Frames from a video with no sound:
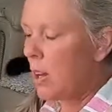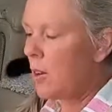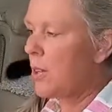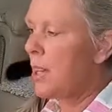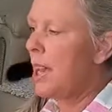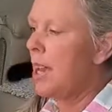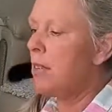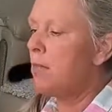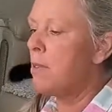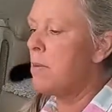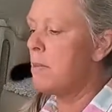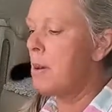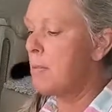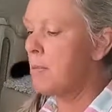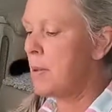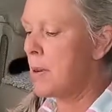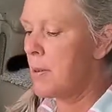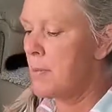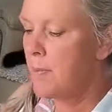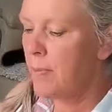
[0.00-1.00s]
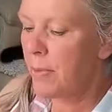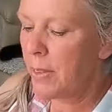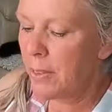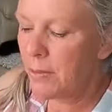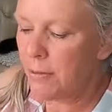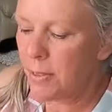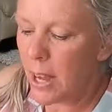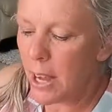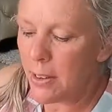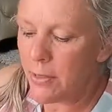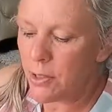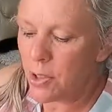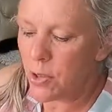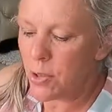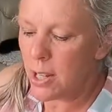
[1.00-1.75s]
Okay, remember, 5